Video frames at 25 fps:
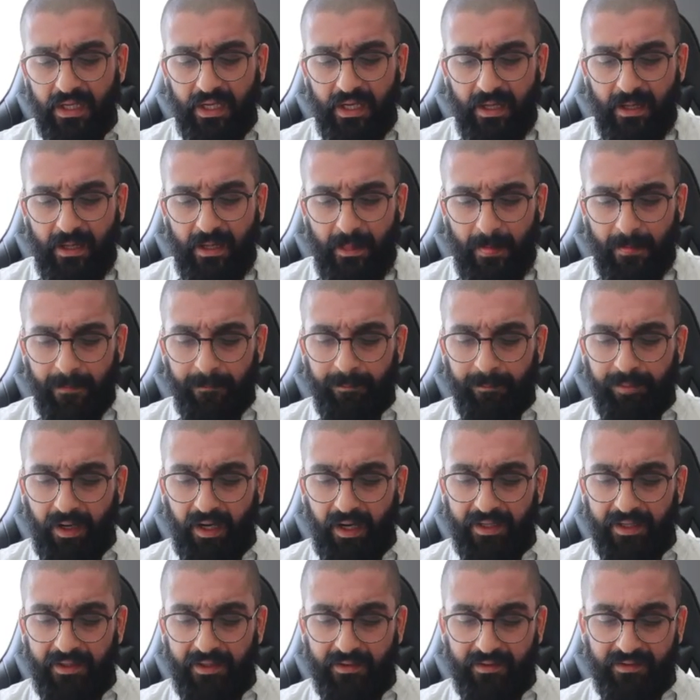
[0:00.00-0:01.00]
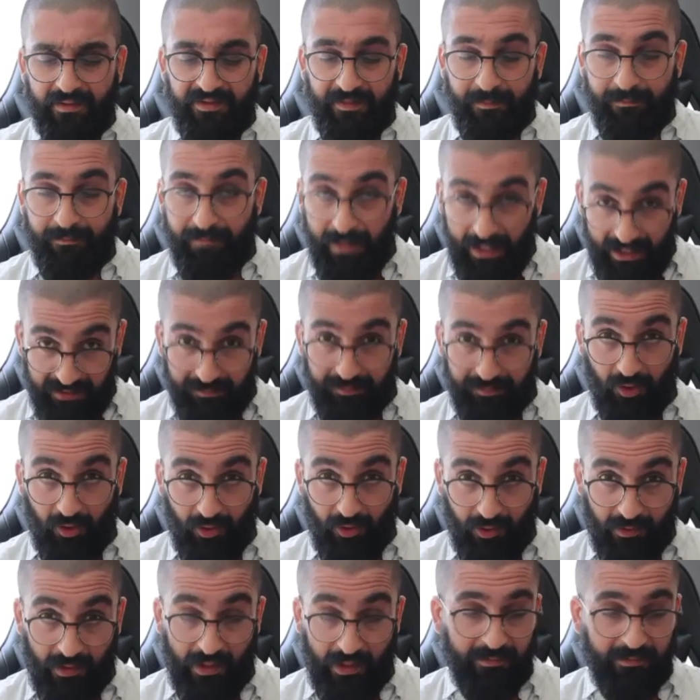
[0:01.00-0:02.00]
But the main
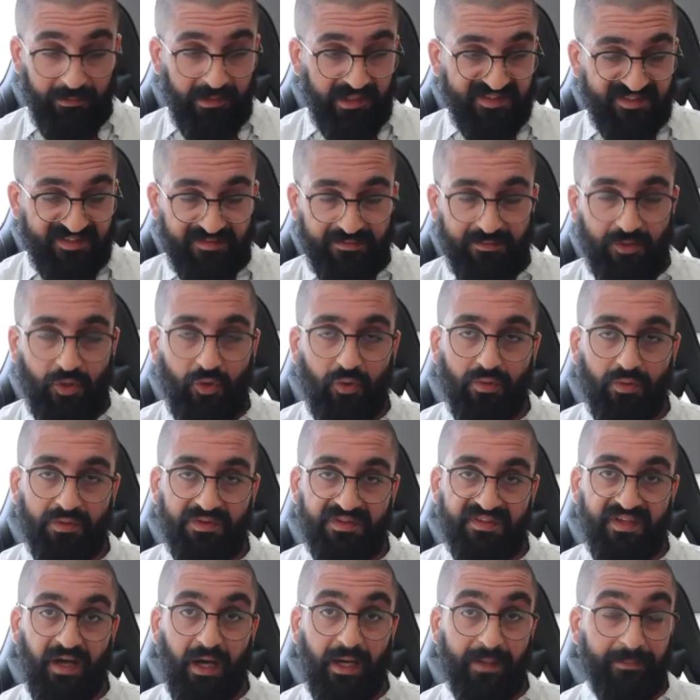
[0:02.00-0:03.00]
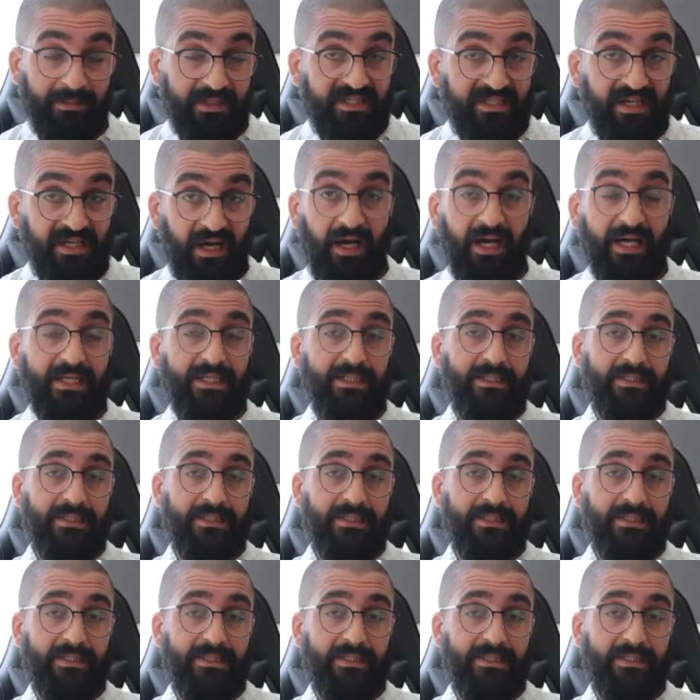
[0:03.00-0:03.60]
program is called Diamond Eye.